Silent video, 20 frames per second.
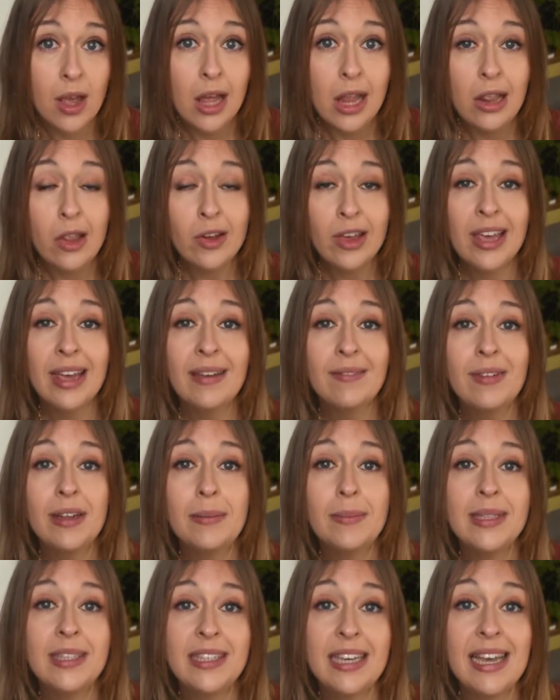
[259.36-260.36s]
Looking at
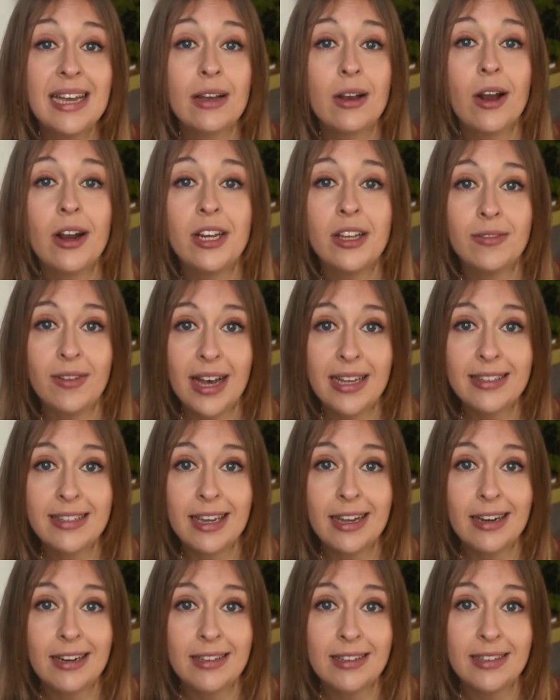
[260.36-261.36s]
vitamin C in
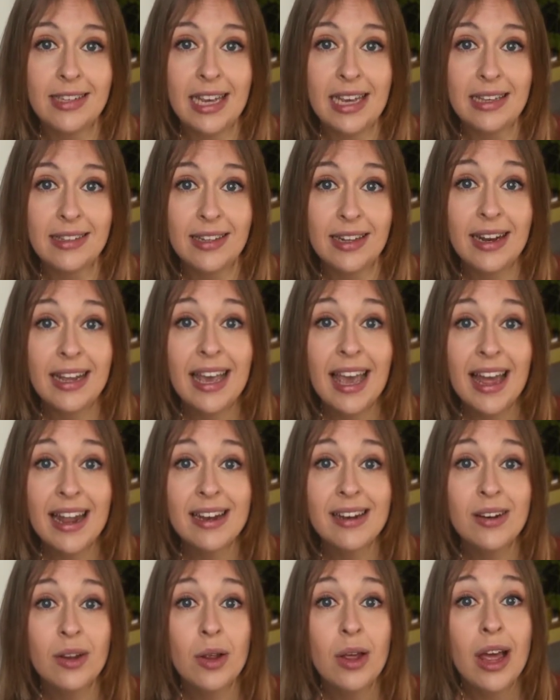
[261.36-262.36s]
cardiovascular disease, and
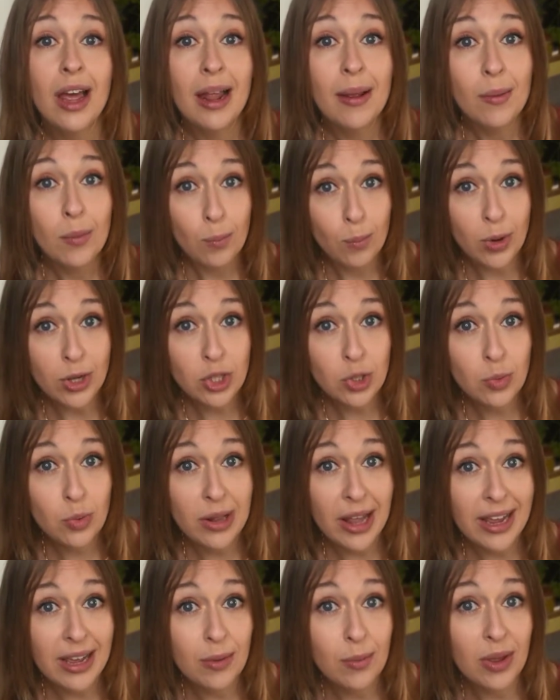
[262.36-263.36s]
again, much
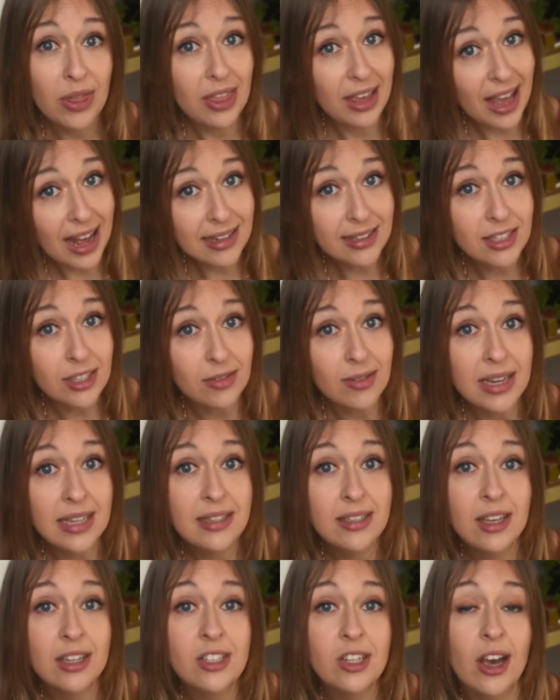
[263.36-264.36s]
like with the cancer
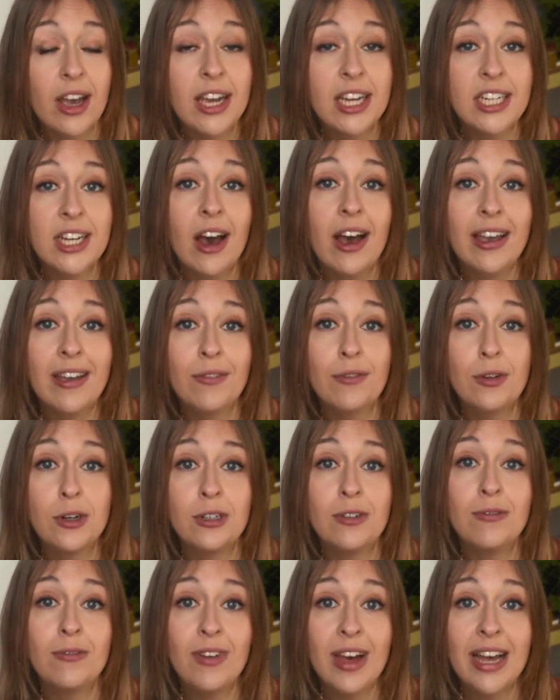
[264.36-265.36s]
risk, a diet high in
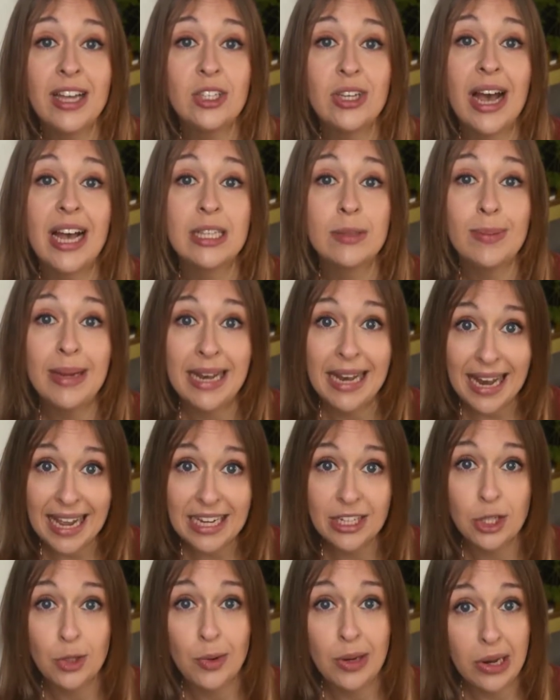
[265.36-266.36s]
fruit and veg has been
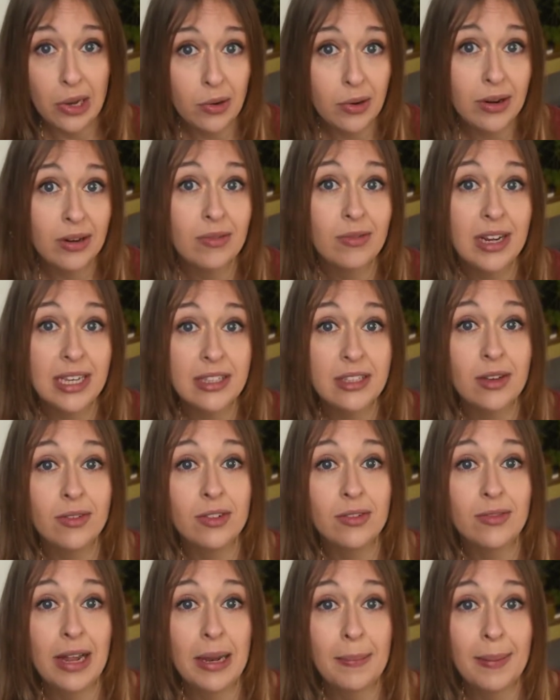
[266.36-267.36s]
linked to a lower risk of
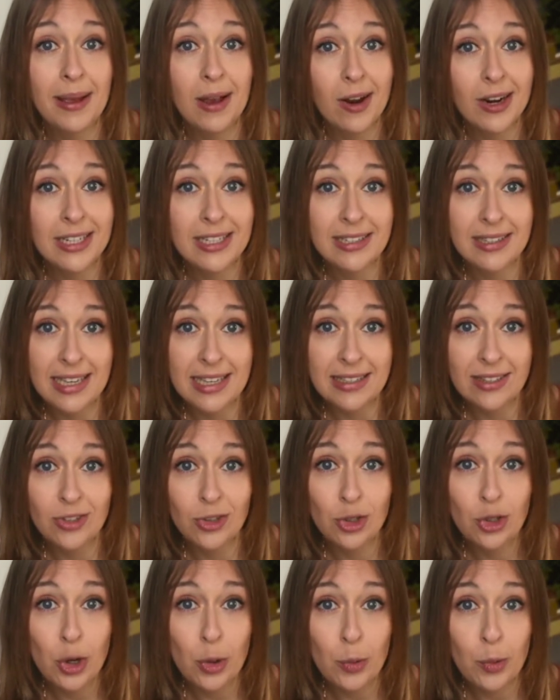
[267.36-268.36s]
developing heart disease and
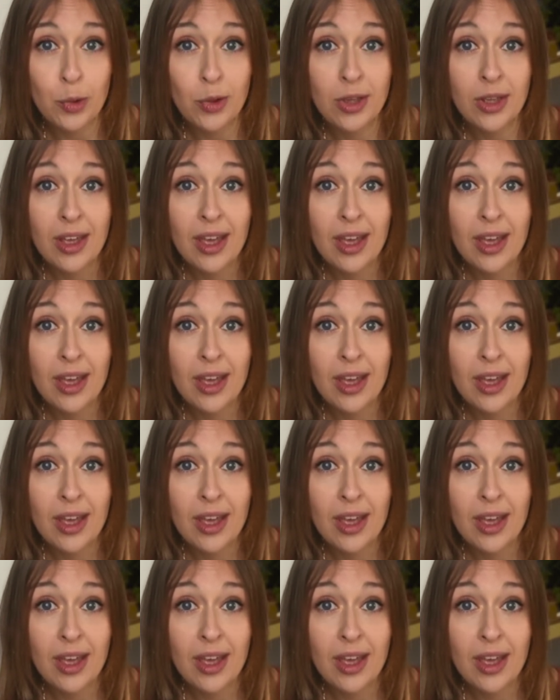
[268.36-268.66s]
stroke.